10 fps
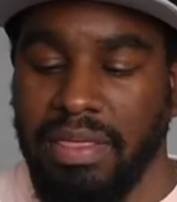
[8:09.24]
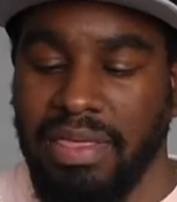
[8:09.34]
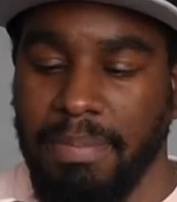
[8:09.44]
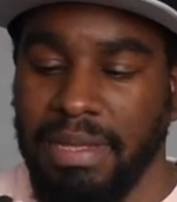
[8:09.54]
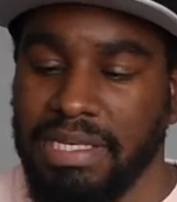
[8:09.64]

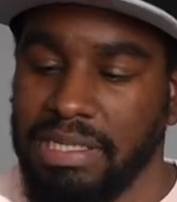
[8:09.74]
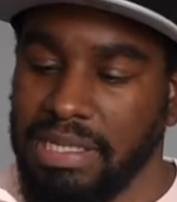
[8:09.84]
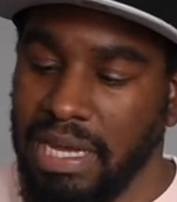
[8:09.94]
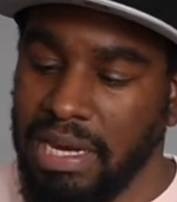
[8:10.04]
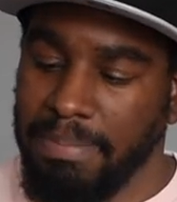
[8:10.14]
they've been
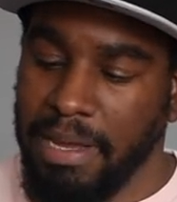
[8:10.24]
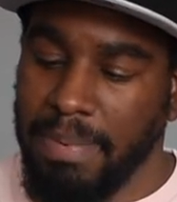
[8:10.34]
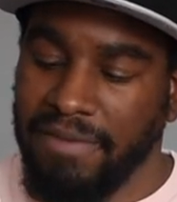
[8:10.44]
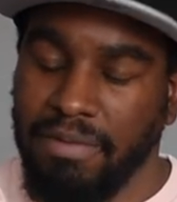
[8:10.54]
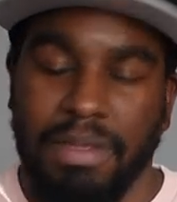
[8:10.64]
sitting and
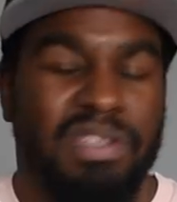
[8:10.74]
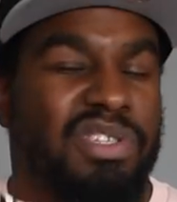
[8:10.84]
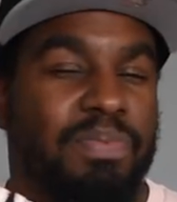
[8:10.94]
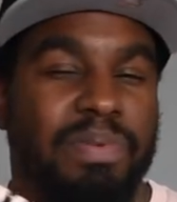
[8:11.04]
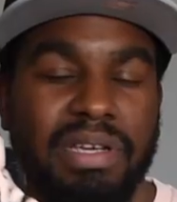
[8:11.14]
people haven't been
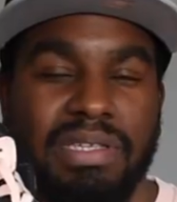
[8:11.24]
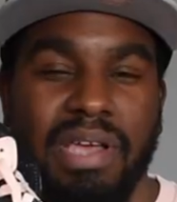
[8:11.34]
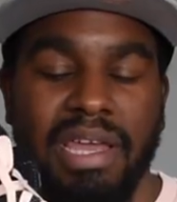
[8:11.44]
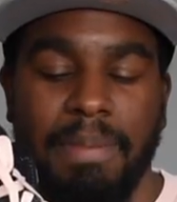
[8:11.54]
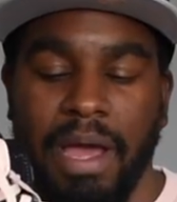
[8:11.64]
super
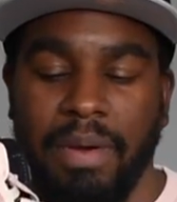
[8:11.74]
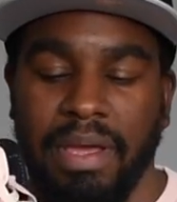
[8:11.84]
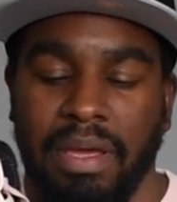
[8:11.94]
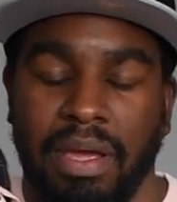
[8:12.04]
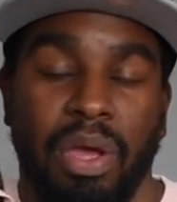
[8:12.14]
excited about
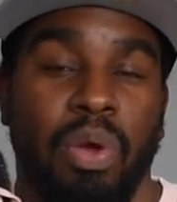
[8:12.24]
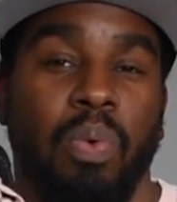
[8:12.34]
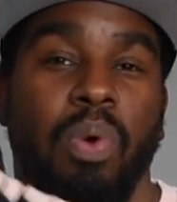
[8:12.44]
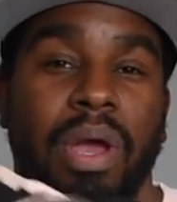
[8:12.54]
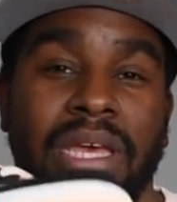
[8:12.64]
it.
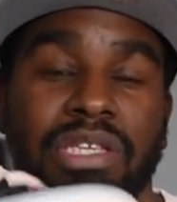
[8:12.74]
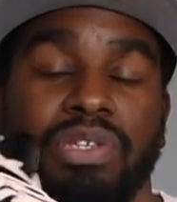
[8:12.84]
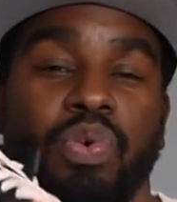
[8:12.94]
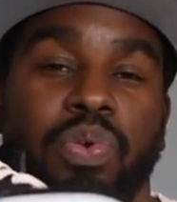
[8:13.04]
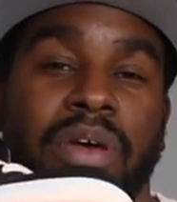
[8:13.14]
What is
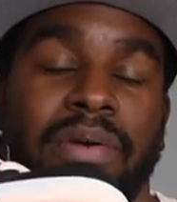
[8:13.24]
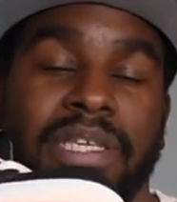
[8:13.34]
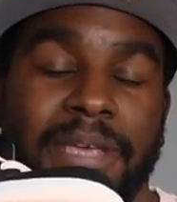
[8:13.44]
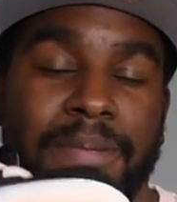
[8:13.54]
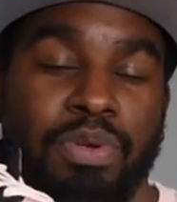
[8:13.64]
cool though
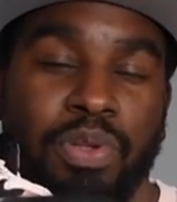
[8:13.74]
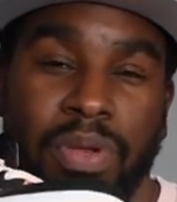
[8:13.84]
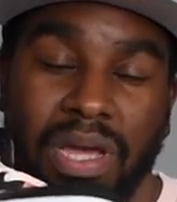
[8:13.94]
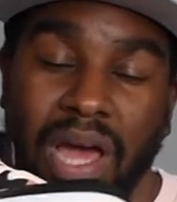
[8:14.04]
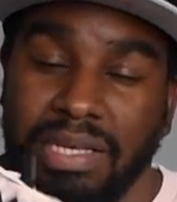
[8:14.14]
is people
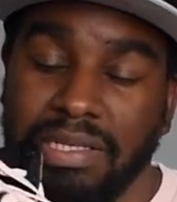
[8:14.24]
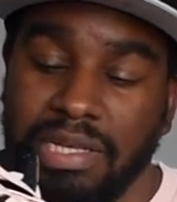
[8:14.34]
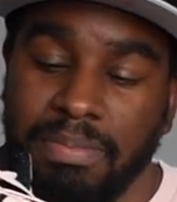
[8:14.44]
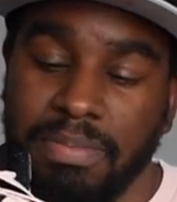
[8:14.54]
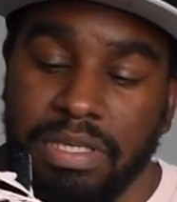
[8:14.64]
doing the
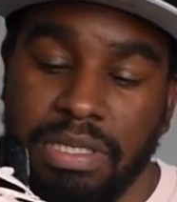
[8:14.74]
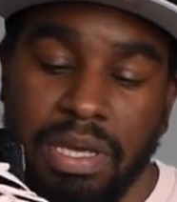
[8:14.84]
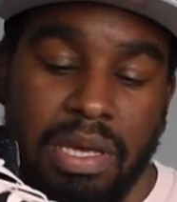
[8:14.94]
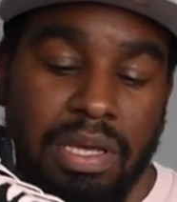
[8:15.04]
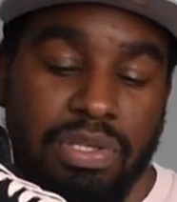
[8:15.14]
customs
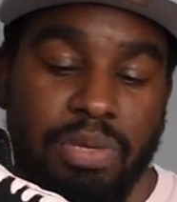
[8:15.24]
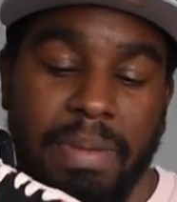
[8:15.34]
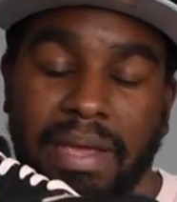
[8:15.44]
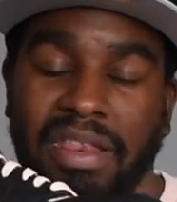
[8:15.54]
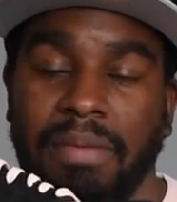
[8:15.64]
to
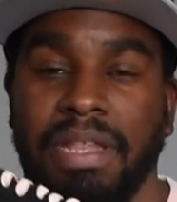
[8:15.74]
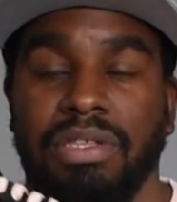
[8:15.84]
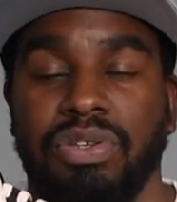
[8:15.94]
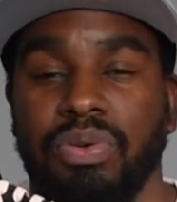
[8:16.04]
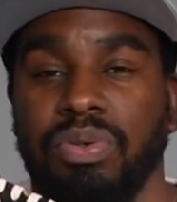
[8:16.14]
make them
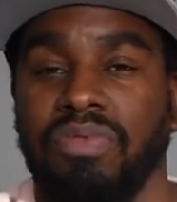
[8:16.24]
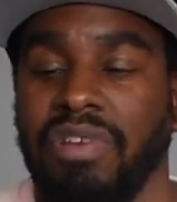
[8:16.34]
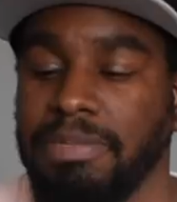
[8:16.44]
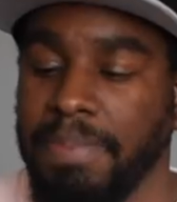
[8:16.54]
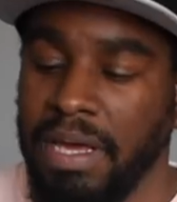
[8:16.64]
into the
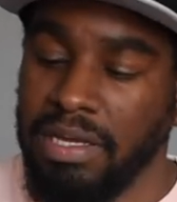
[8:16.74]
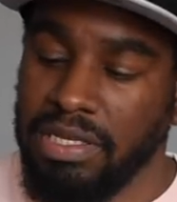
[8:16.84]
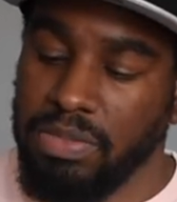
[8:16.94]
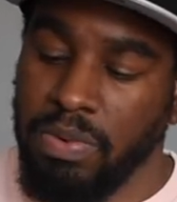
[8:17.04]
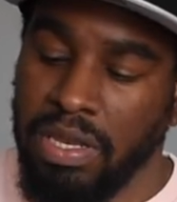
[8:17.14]
rust
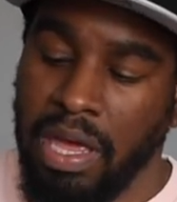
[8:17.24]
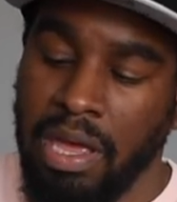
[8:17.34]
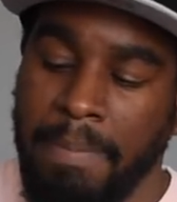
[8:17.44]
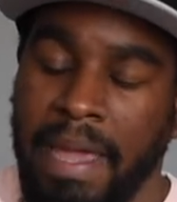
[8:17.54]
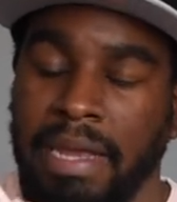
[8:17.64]
pinks where they
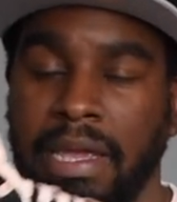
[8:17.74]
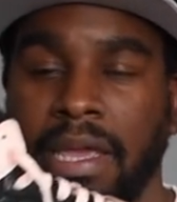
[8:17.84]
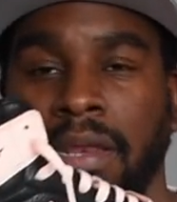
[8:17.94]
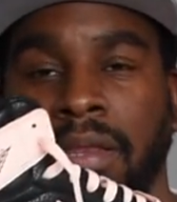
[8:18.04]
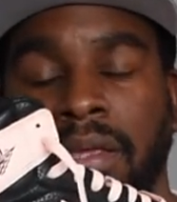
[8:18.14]
are painting
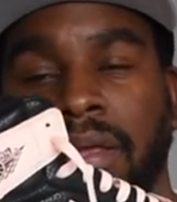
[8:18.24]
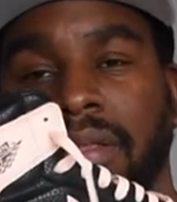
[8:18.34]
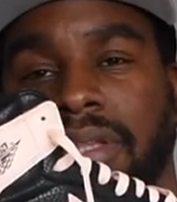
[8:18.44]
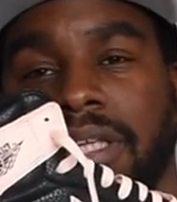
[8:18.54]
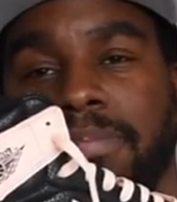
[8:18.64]
in
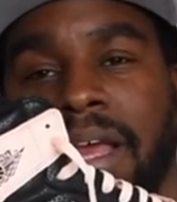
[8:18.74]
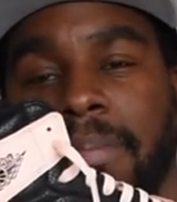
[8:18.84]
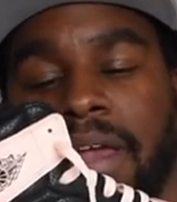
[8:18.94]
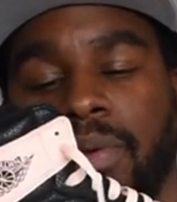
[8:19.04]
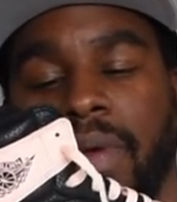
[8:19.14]
this black
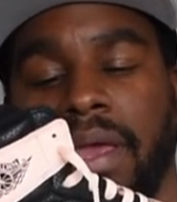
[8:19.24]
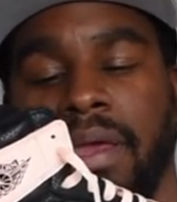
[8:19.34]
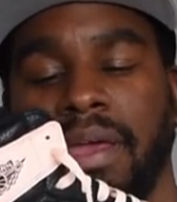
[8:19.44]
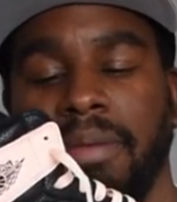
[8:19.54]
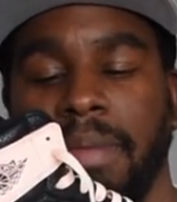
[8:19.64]
panel
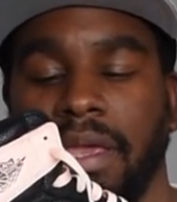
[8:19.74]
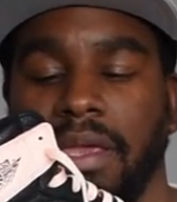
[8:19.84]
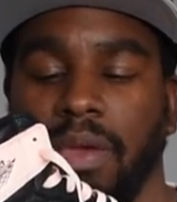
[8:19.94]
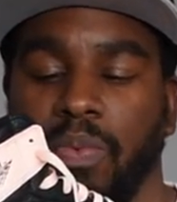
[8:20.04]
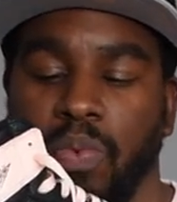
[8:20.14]
here and
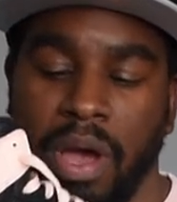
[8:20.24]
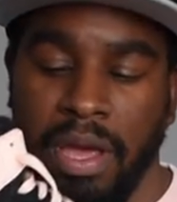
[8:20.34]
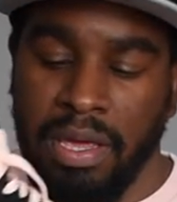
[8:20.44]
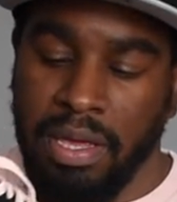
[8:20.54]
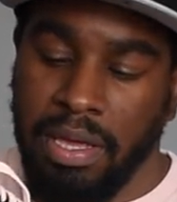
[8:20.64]
making it
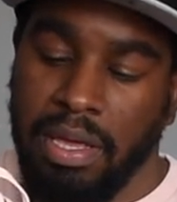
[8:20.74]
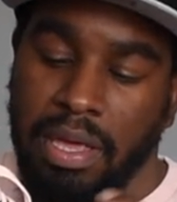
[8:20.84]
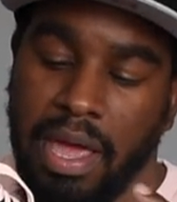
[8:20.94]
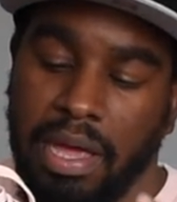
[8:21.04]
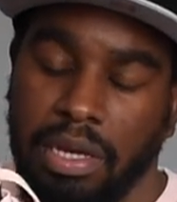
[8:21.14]
white
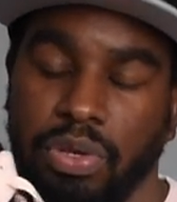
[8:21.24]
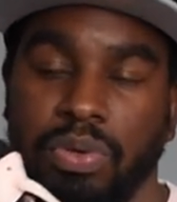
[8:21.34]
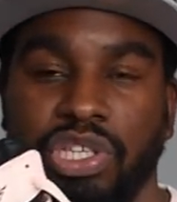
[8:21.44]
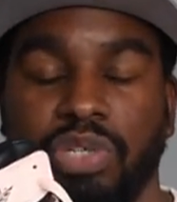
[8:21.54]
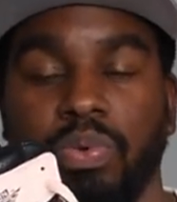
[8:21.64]
and
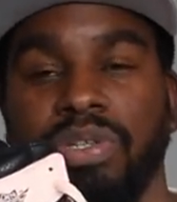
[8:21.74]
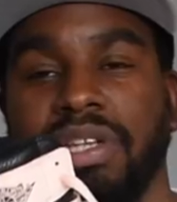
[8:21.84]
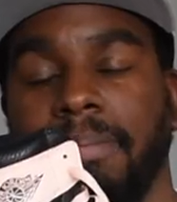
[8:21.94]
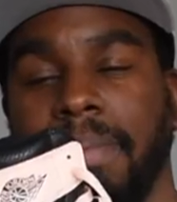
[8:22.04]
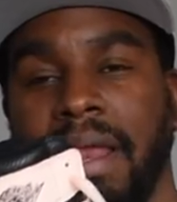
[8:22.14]
doing the swoosh
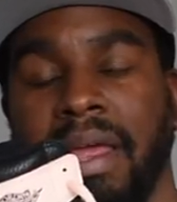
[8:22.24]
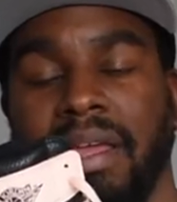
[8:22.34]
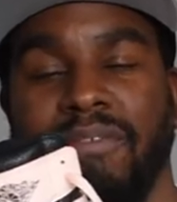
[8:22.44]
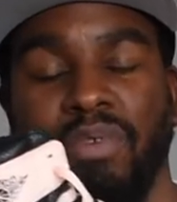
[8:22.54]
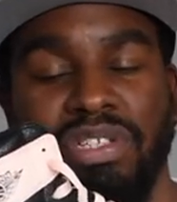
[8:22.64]
in
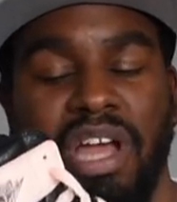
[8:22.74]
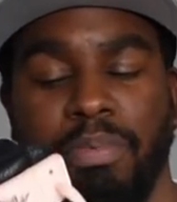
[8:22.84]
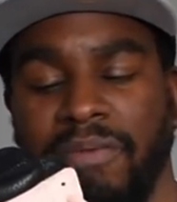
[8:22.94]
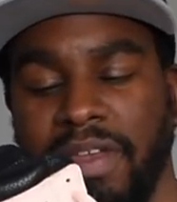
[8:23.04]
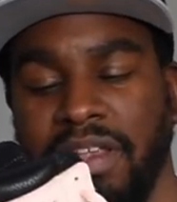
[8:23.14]
black. I've watched a
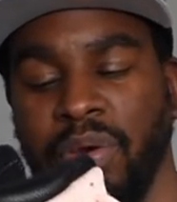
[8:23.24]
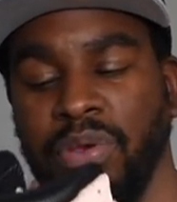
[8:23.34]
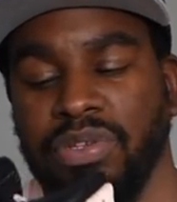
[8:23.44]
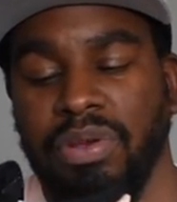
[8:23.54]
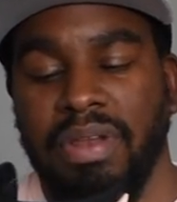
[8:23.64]
couple
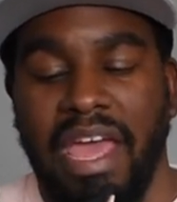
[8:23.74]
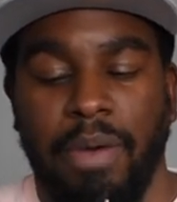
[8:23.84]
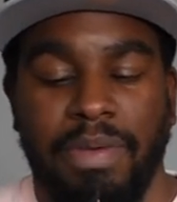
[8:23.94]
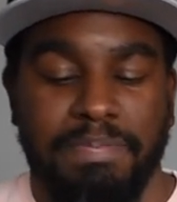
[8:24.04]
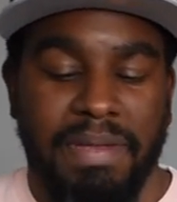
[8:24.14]
videos on
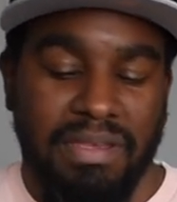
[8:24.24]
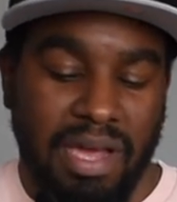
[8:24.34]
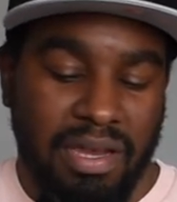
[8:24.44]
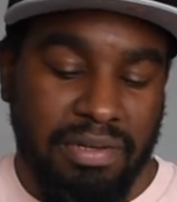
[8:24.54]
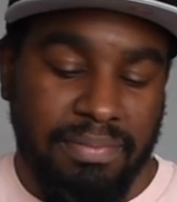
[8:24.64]
how it's been
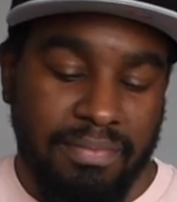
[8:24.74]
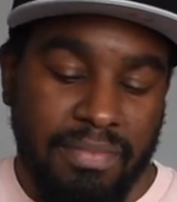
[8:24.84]
done